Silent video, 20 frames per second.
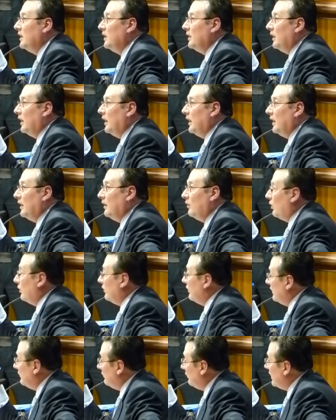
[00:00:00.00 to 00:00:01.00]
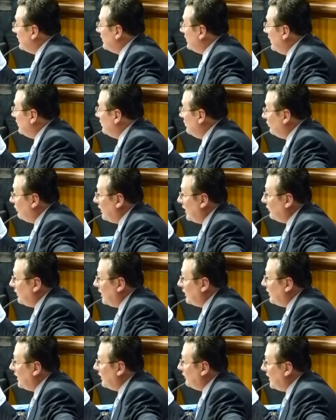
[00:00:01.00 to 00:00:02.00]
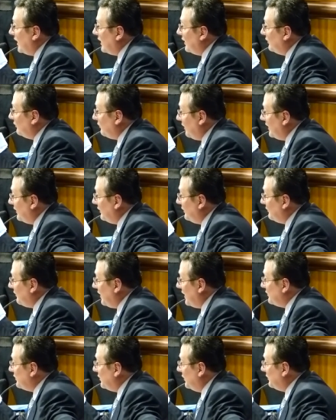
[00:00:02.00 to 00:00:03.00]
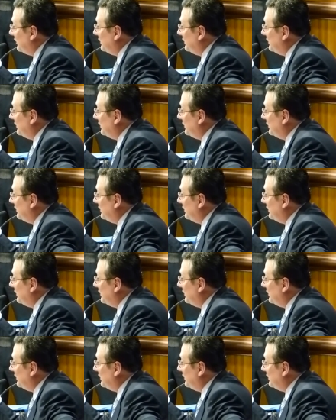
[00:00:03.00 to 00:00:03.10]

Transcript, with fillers: uh, or in Fred's Terrestria's great, great, great, great, great grandchildren.